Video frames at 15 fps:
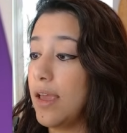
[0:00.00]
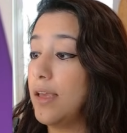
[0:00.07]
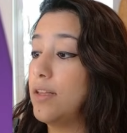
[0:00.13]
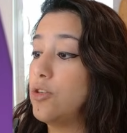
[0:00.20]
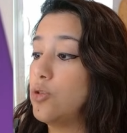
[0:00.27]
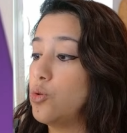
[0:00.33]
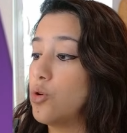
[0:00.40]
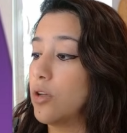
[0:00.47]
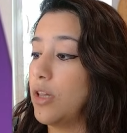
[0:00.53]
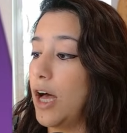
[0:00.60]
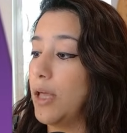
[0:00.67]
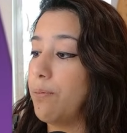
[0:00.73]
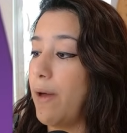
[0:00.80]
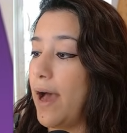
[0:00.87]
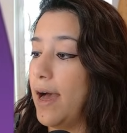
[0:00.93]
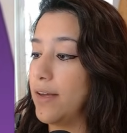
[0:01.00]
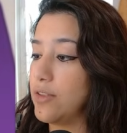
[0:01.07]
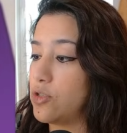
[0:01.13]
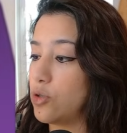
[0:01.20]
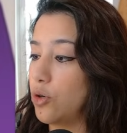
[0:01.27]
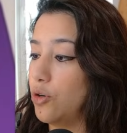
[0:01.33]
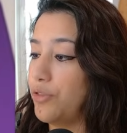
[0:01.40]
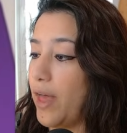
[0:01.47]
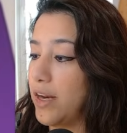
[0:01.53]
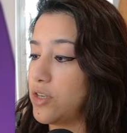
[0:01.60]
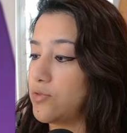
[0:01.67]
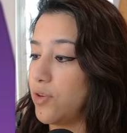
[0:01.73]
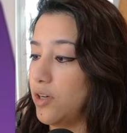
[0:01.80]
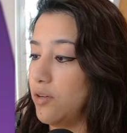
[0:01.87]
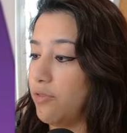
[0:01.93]
into cloud pads. So that
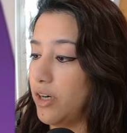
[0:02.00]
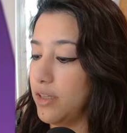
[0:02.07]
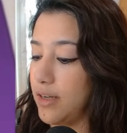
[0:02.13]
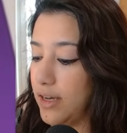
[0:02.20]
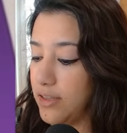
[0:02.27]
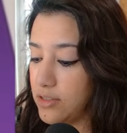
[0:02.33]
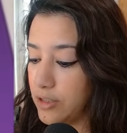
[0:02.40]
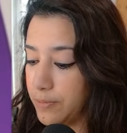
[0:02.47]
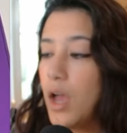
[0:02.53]
is very, very nice.